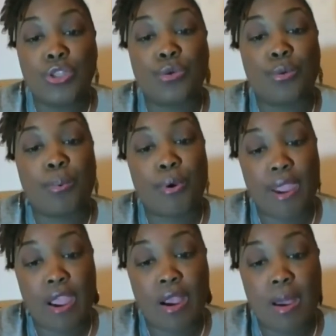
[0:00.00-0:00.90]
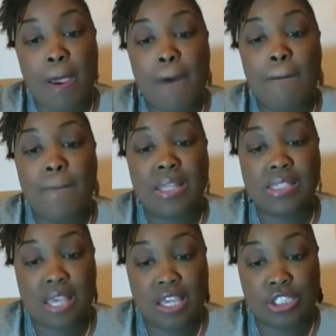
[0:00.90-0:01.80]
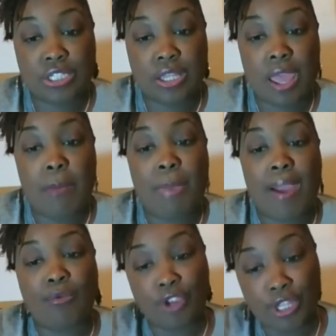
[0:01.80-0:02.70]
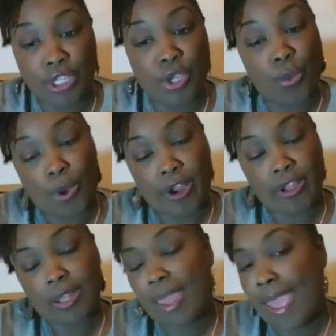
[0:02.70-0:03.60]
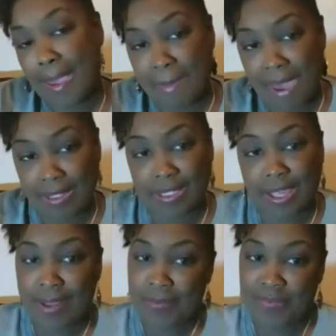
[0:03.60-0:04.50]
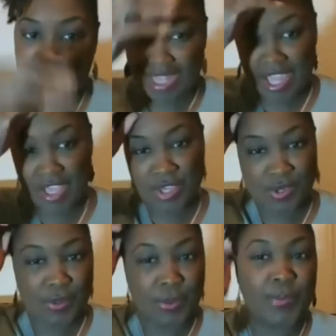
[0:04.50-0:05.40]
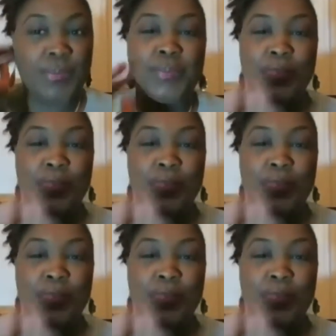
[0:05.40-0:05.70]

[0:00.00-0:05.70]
through prayer, meditation, and by reading your word. Amen. Thank you.